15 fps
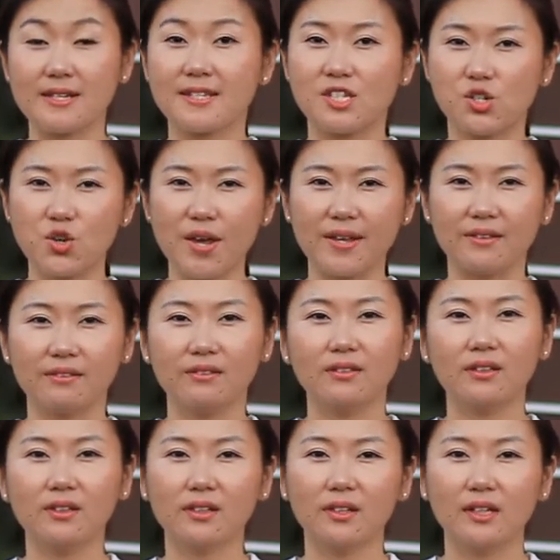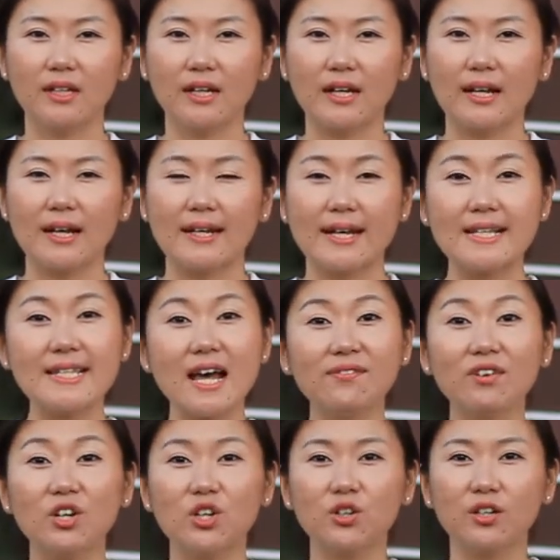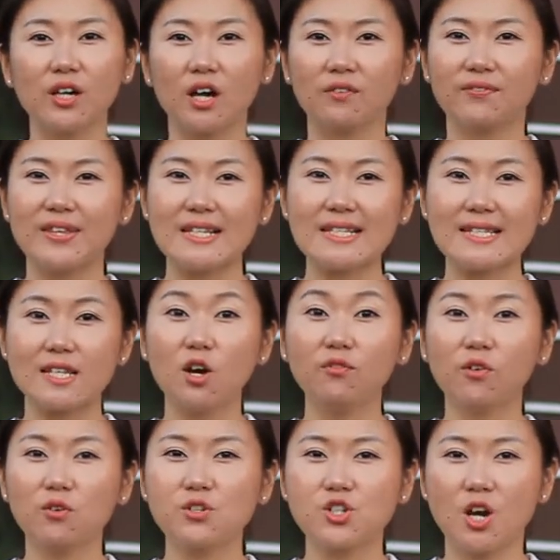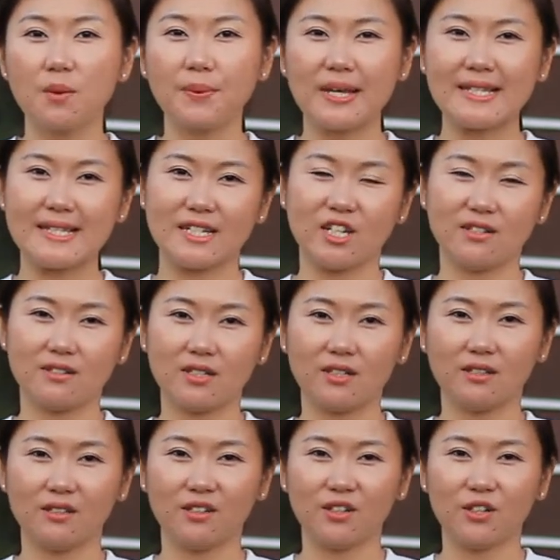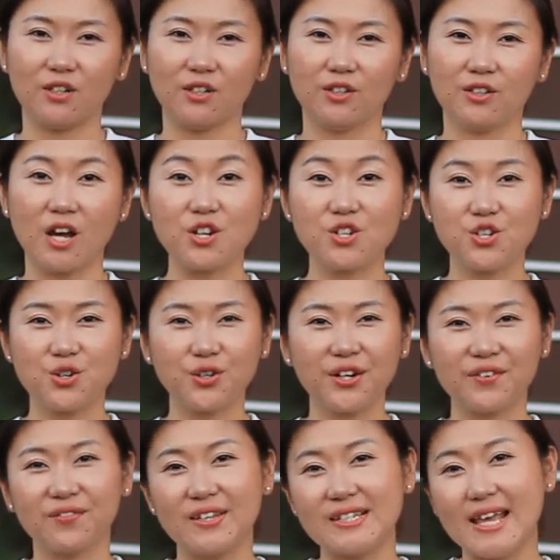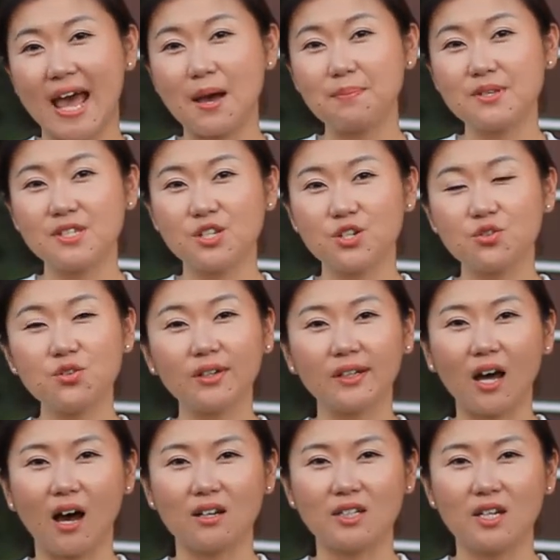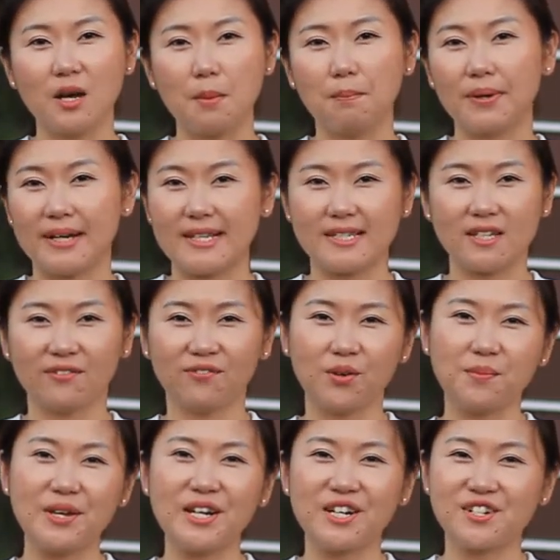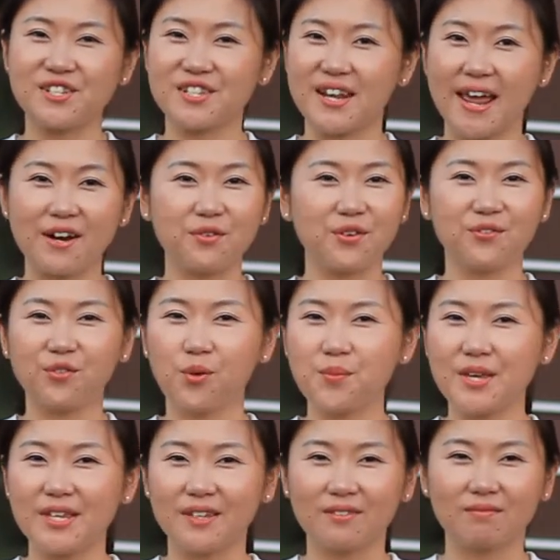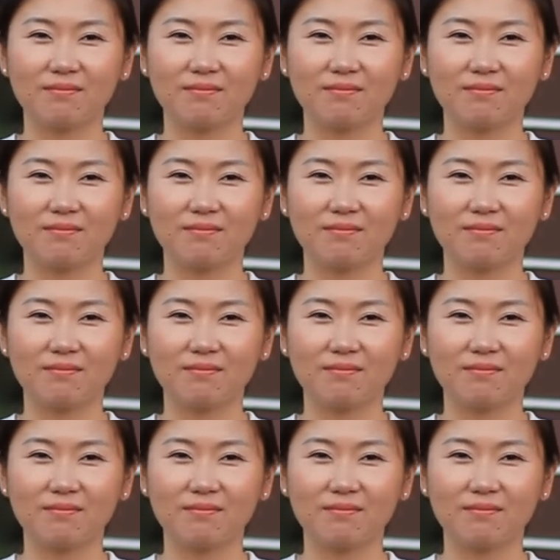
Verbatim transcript: strain. Let's have a look of this cell phone drop incident. Not sure if this happens to you a lot, but it's a familiar scenario for me.